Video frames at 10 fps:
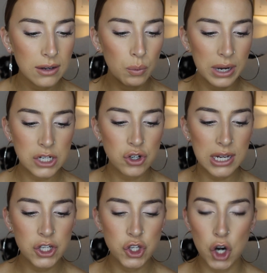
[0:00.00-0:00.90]
when I
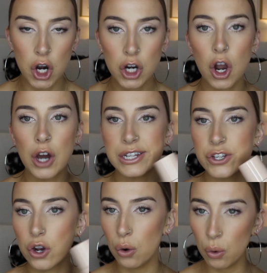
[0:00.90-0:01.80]
tried the dark on
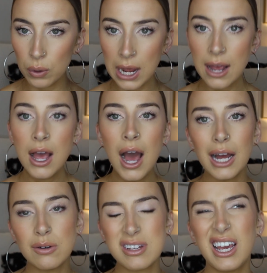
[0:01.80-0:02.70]
its own,
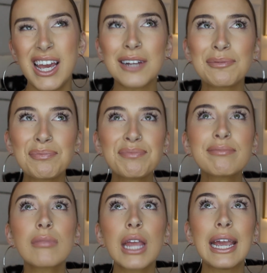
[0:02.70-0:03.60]
I was like,
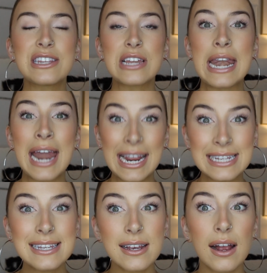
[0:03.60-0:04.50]
it's a
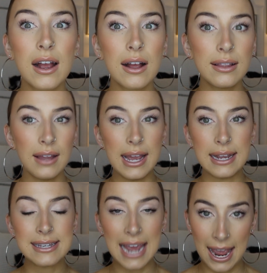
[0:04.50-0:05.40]
nice
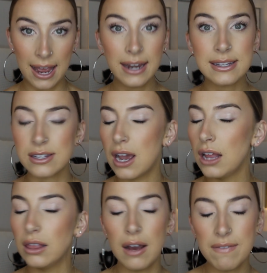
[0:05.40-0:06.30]
like tan.
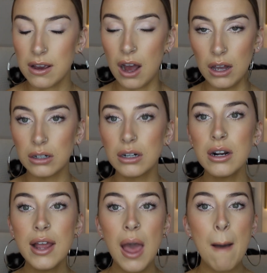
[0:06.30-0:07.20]
I love the
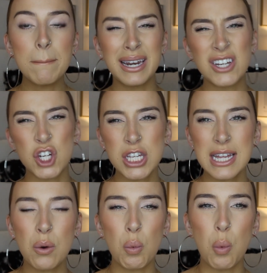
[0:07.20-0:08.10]
color, but it
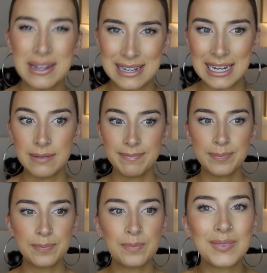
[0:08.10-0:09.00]
just like wasn't
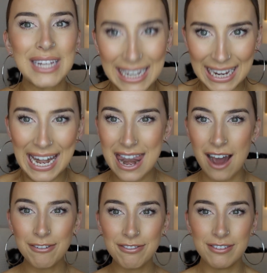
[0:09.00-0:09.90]

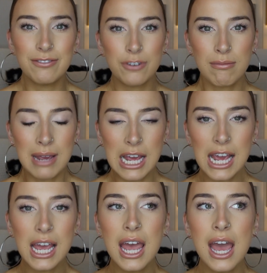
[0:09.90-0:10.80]
enough for me.